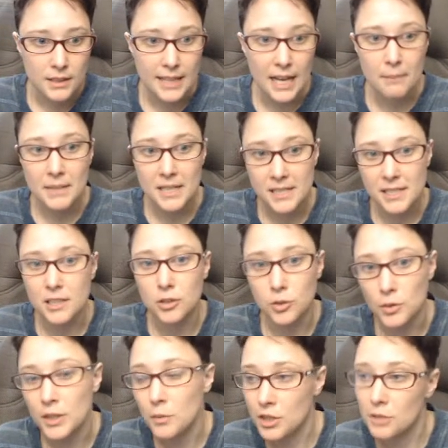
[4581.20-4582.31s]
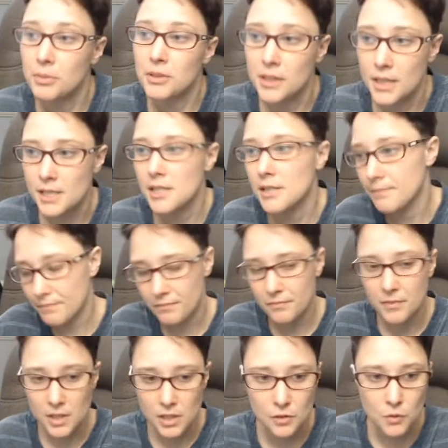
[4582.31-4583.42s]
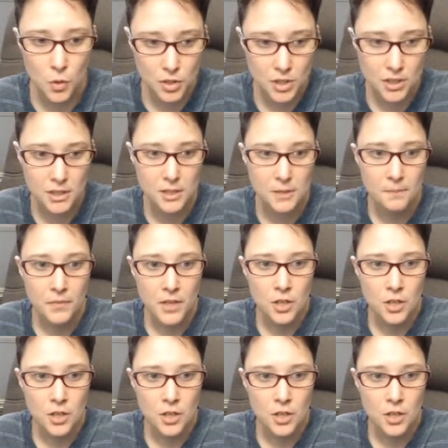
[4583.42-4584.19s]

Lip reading: That means including with the police, because of course it does.